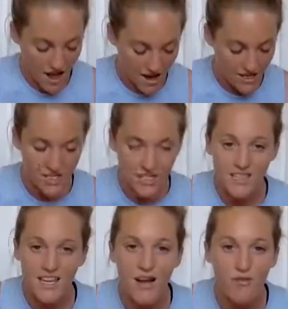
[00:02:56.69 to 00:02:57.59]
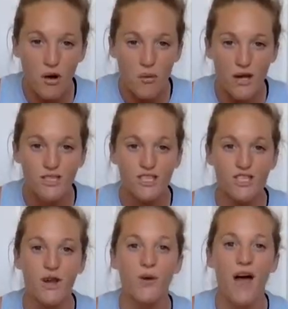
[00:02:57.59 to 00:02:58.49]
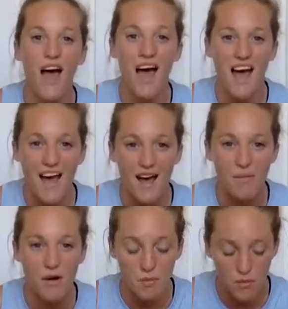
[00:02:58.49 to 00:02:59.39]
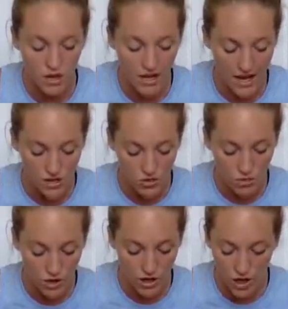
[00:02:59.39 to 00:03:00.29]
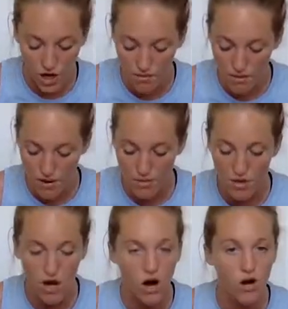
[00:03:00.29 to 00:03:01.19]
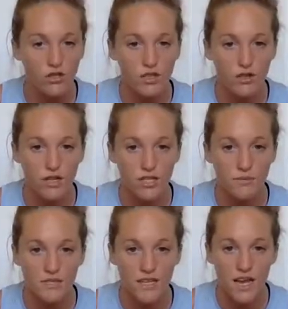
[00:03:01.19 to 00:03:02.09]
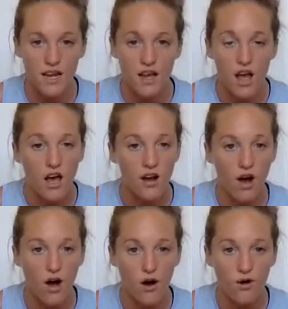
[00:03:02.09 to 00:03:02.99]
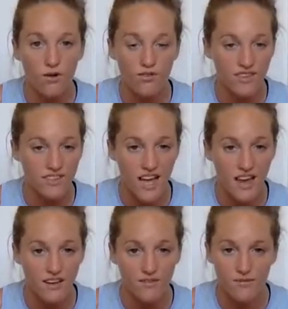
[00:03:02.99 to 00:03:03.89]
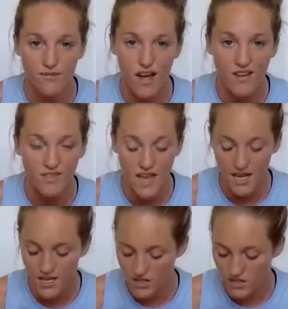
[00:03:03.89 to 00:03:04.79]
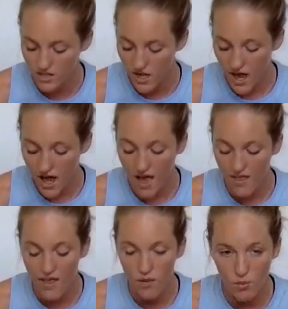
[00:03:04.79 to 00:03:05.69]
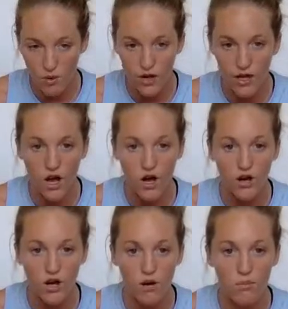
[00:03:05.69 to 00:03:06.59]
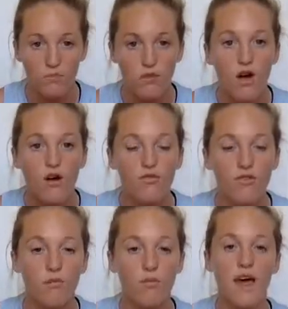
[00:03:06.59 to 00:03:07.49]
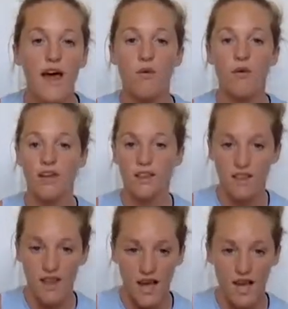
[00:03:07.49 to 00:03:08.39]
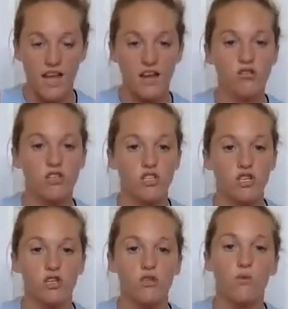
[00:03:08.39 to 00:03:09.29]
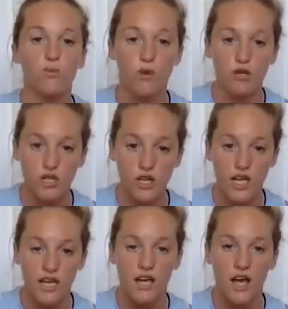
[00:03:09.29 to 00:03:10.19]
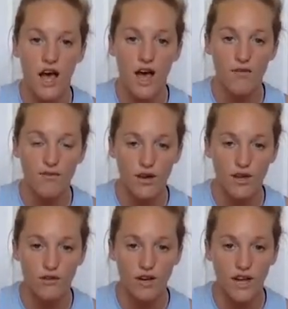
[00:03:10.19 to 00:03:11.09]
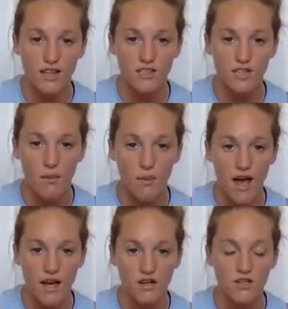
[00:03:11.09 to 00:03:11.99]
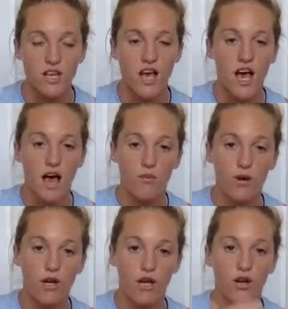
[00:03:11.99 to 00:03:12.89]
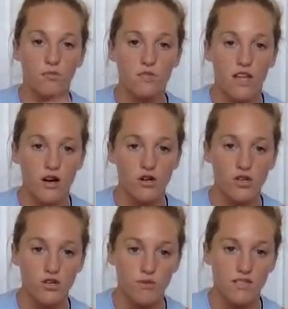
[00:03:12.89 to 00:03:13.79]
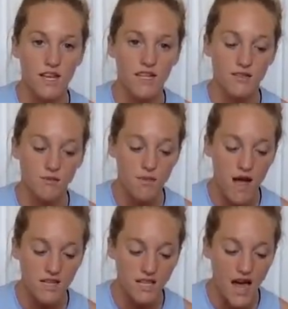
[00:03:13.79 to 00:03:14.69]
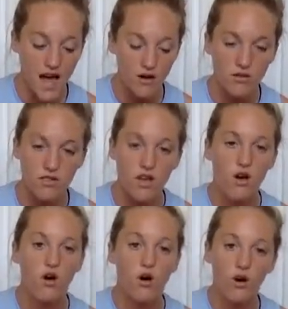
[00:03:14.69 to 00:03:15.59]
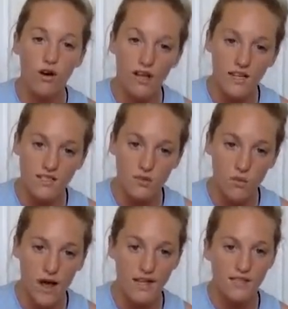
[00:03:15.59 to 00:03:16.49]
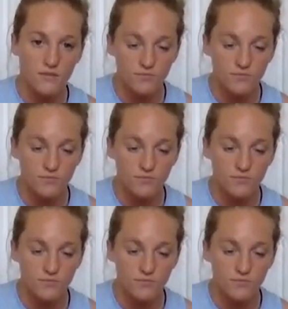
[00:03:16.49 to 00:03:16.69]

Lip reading: As you can see, I've got work to do, but yeah, just work up. It might be you're holding 30% and hold for 5 seconds, and work it on up. From there, we can then introduce pushing further against our PLs and working up to that 100% max out or against a weight.